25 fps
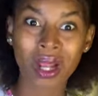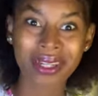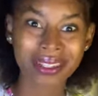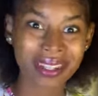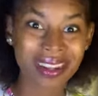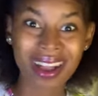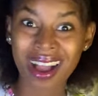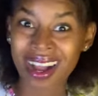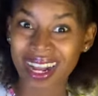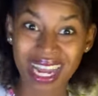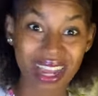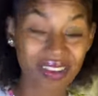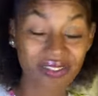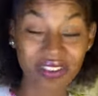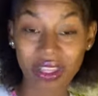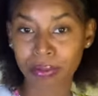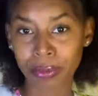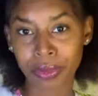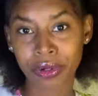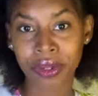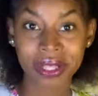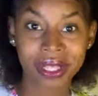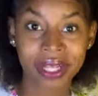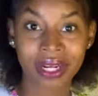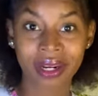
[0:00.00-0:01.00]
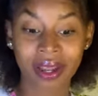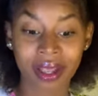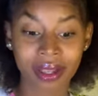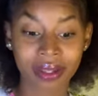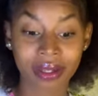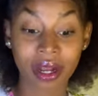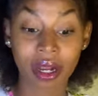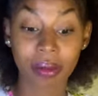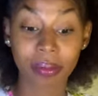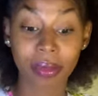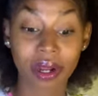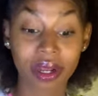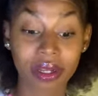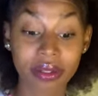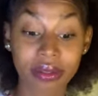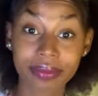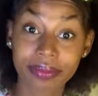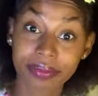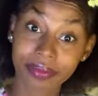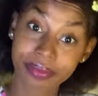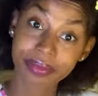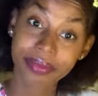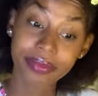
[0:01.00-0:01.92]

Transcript: and the dog have in blood clot, come on?